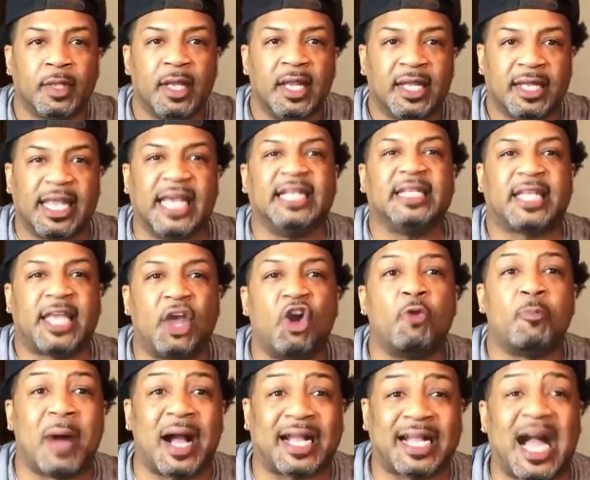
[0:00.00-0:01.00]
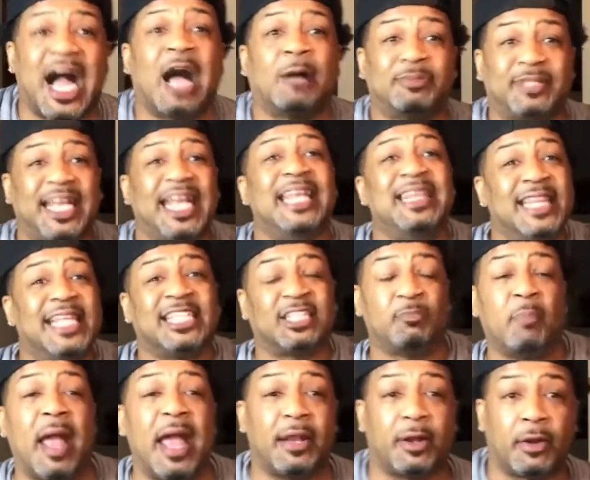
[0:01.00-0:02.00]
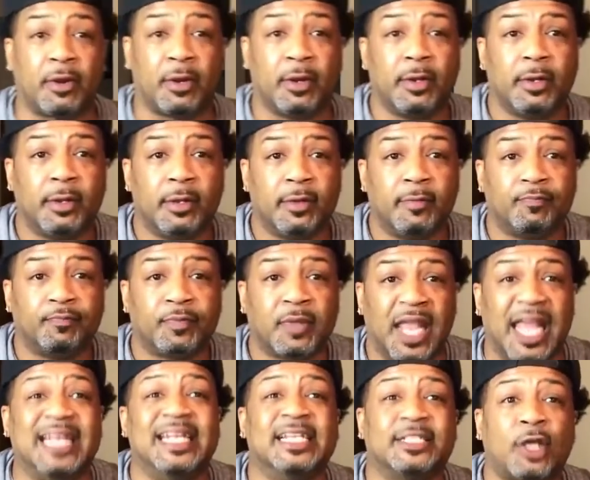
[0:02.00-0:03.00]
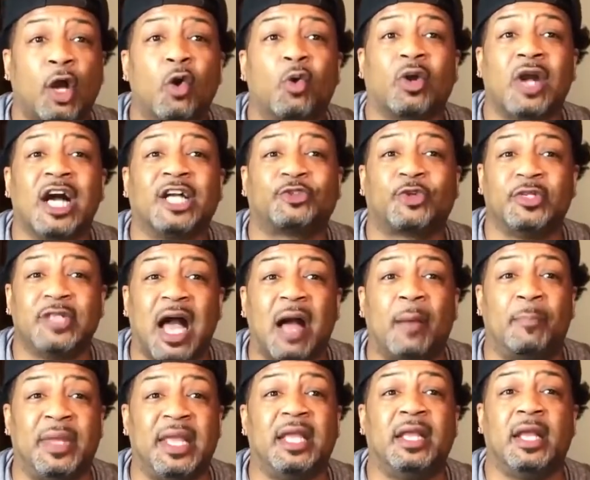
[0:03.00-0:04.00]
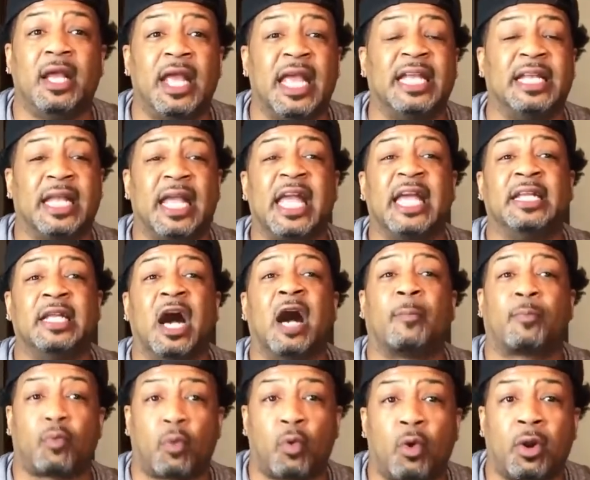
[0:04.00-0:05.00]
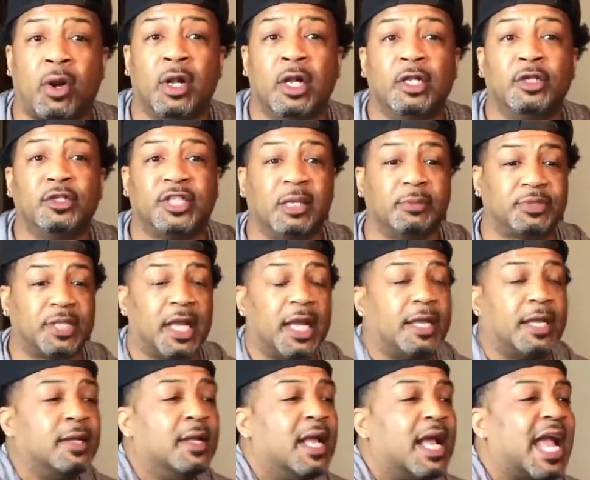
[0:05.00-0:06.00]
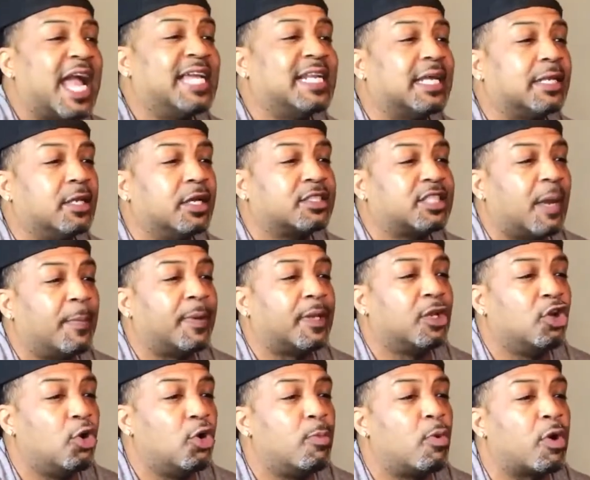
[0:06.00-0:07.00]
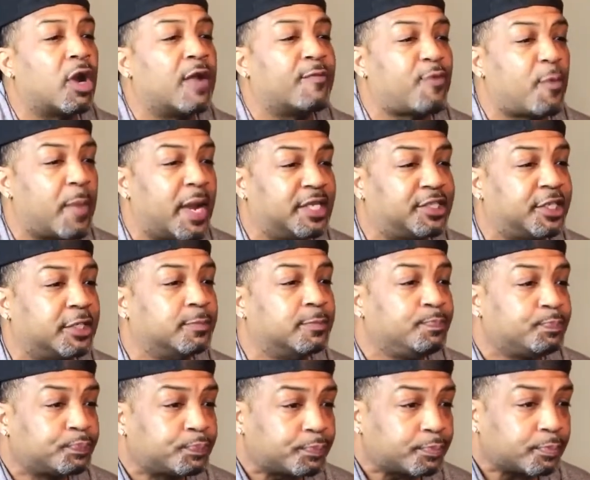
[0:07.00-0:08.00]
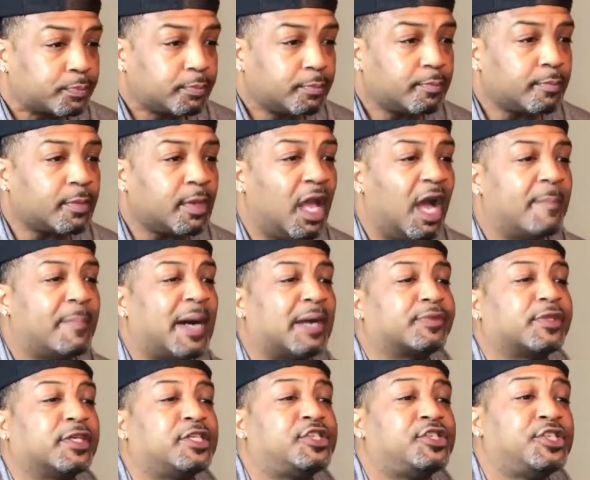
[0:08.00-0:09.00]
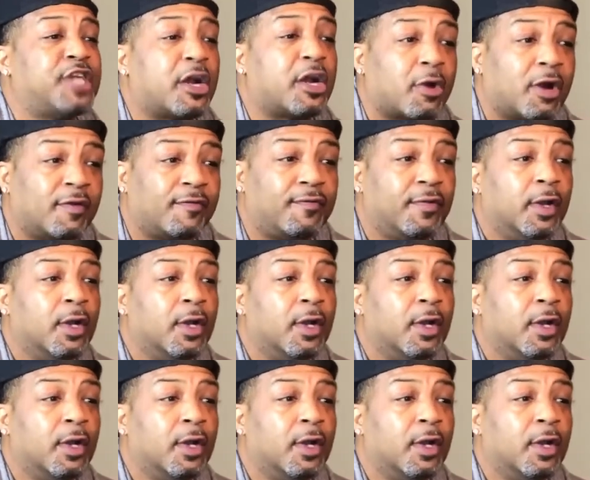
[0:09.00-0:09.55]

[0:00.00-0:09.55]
getting killed by cops in this manner, in this whole country not being in uproar. You see what I'm saying? And I looked up a little more information about the sheriff